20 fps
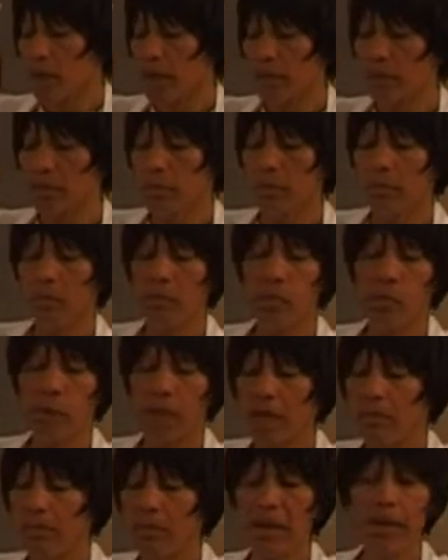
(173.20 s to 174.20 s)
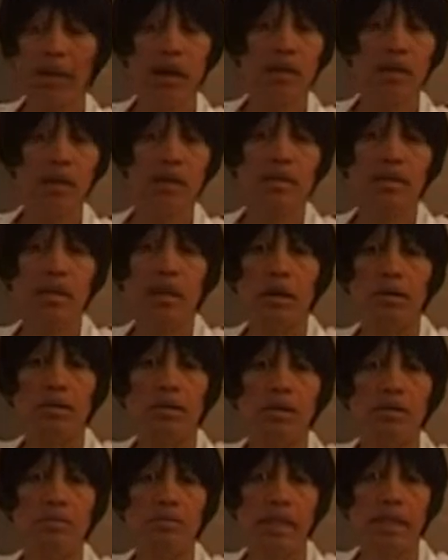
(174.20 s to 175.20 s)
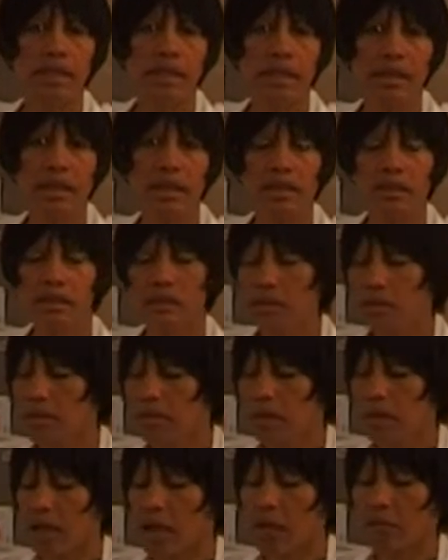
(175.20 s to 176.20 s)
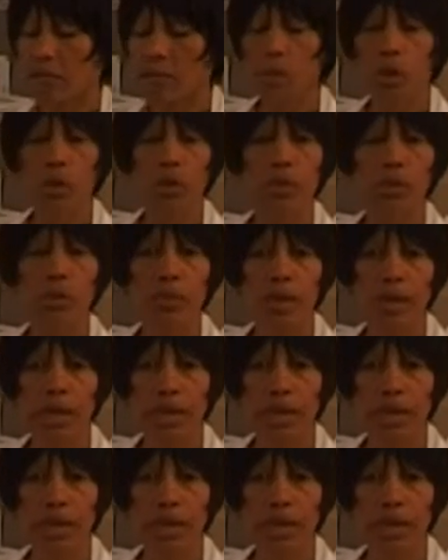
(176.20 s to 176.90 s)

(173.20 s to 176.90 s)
weighed my oils out already. I have them all